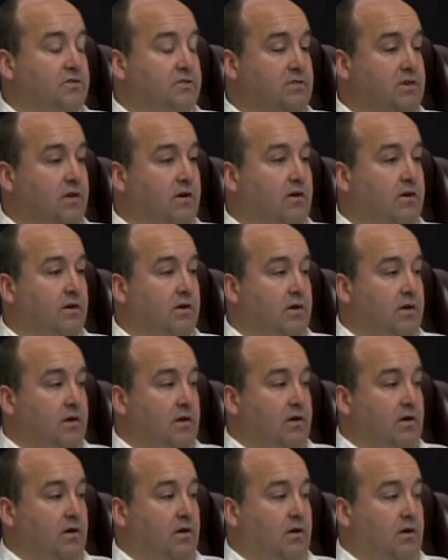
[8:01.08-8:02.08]
center,
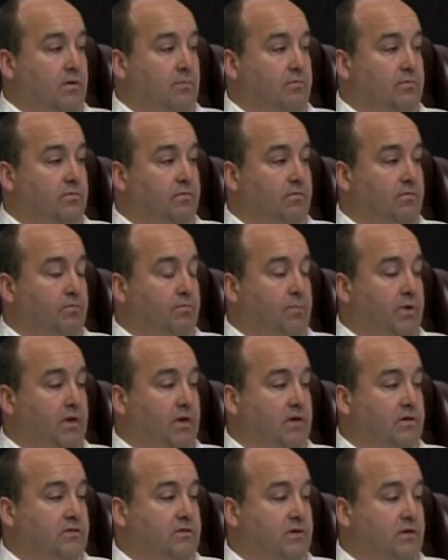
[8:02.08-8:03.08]

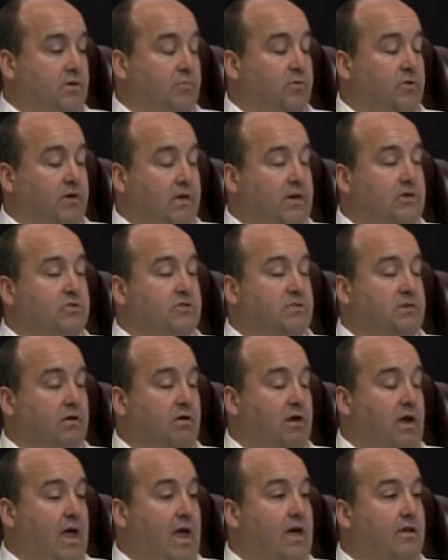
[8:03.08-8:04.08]
because the communication
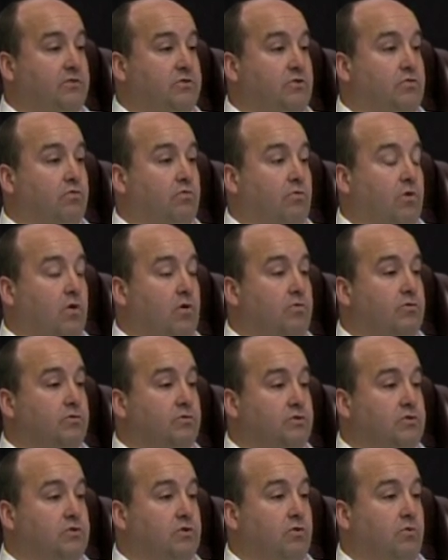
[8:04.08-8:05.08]
center has grown
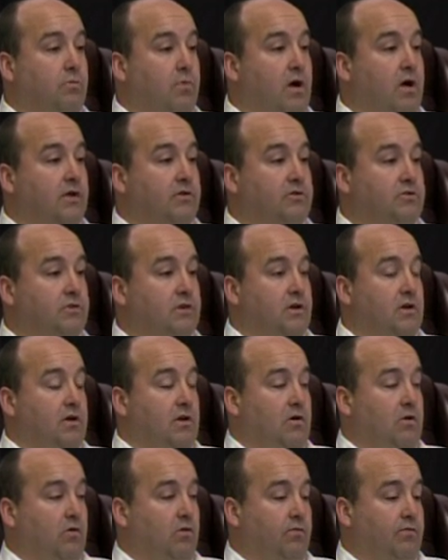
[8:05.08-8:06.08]
so much
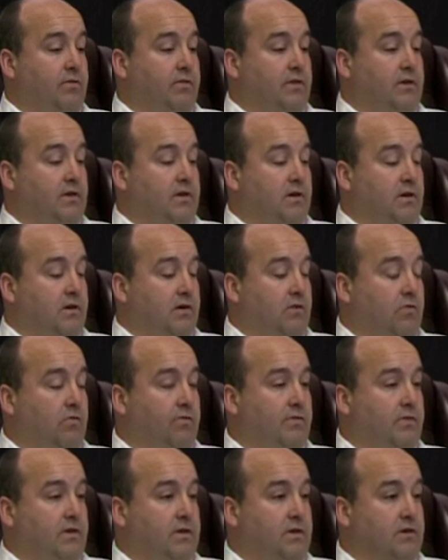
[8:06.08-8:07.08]
over the
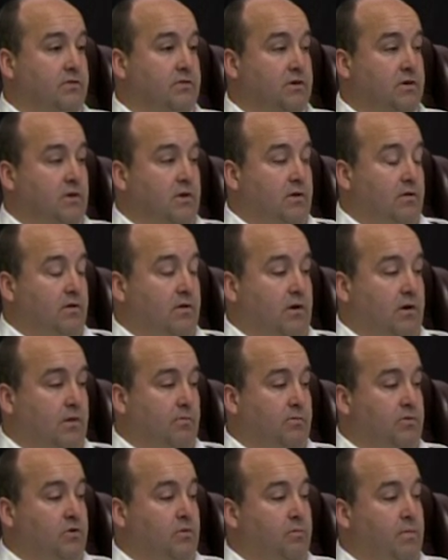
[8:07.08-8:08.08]
years.
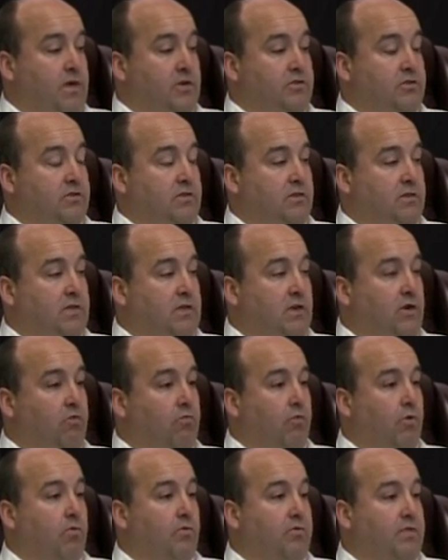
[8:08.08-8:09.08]
You mentioned the
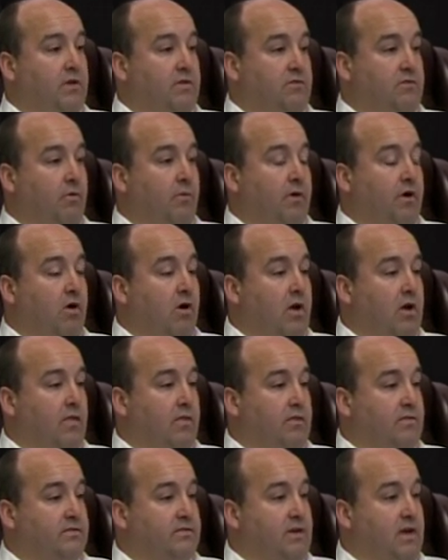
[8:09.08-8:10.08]
growth that's going on in
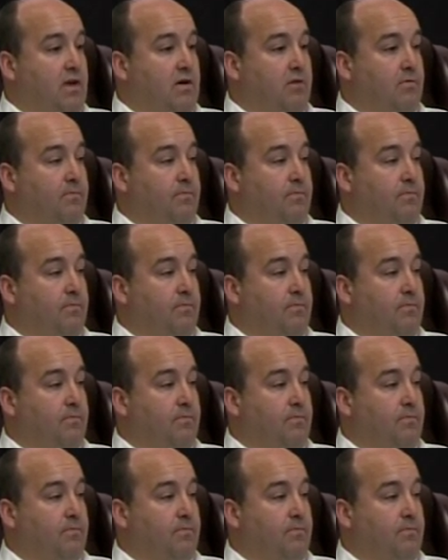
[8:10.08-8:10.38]
this town.